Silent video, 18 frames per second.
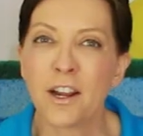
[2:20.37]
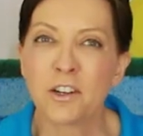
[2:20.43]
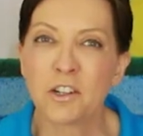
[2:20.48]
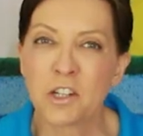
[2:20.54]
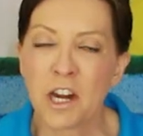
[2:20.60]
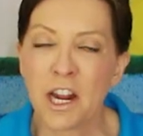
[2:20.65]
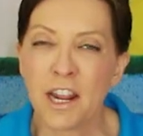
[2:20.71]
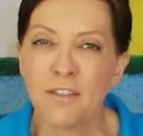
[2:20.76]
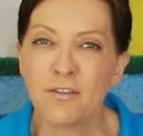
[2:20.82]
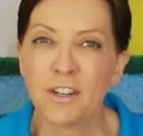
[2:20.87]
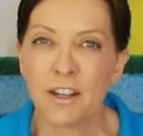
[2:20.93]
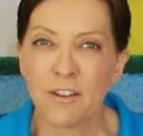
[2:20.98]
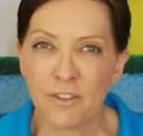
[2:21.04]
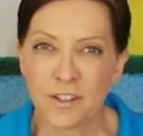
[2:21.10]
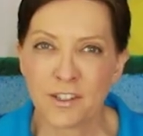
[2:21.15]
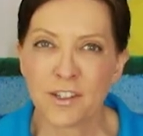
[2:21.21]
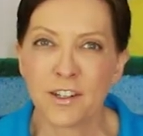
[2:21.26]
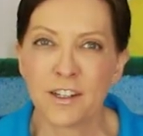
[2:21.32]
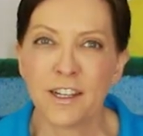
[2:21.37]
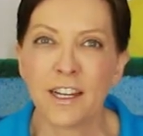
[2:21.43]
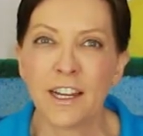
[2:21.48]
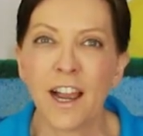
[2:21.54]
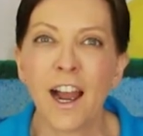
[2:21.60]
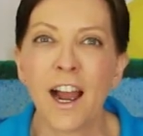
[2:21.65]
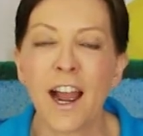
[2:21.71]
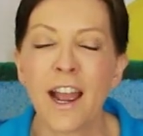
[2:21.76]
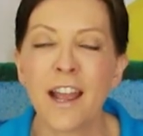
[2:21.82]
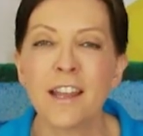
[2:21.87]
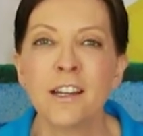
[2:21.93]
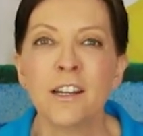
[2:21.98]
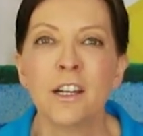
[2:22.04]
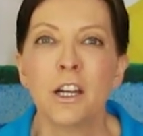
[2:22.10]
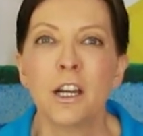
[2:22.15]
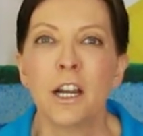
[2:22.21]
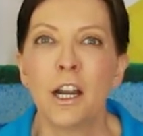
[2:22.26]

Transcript: not shaved if it's a guy.